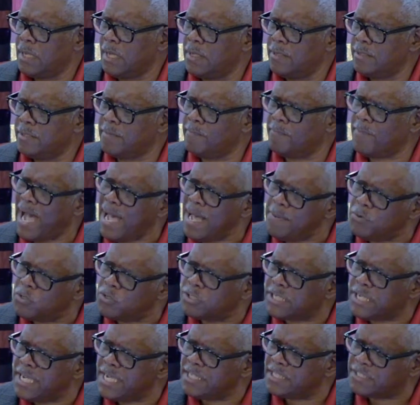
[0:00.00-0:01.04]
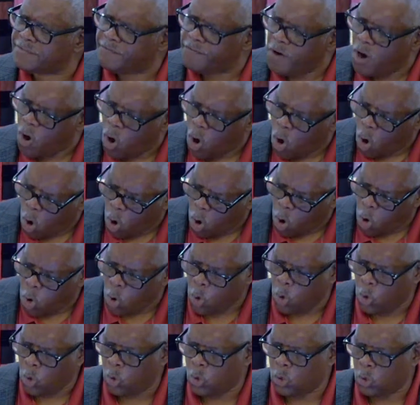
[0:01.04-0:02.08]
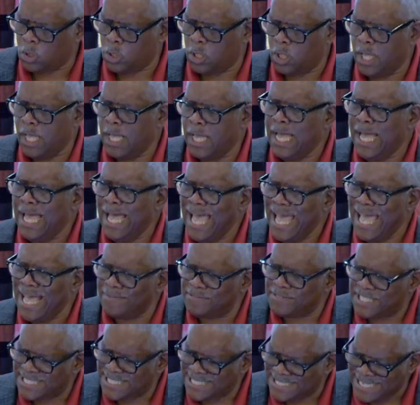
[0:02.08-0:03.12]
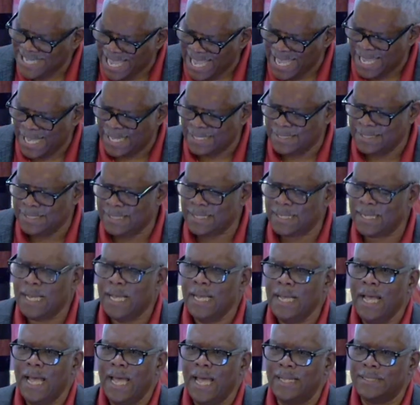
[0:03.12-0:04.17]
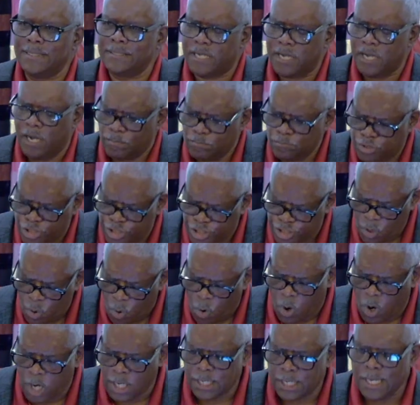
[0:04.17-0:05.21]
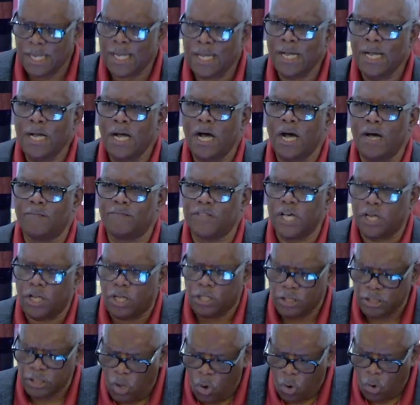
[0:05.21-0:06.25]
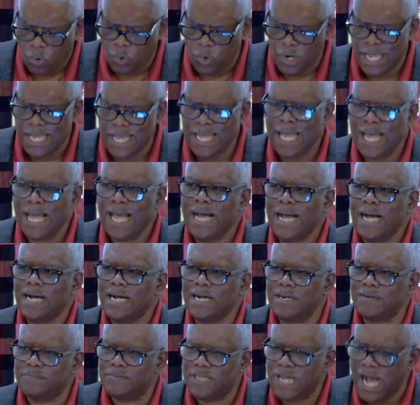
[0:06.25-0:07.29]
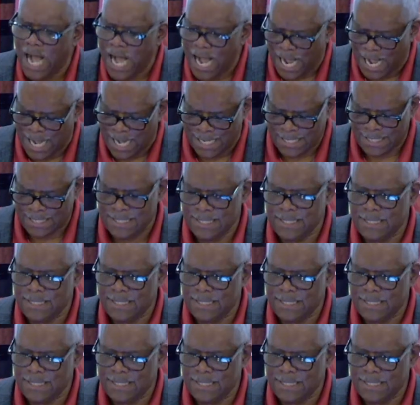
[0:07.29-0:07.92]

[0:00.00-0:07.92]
The Bible says, For all have sinned and come short of the glory of God.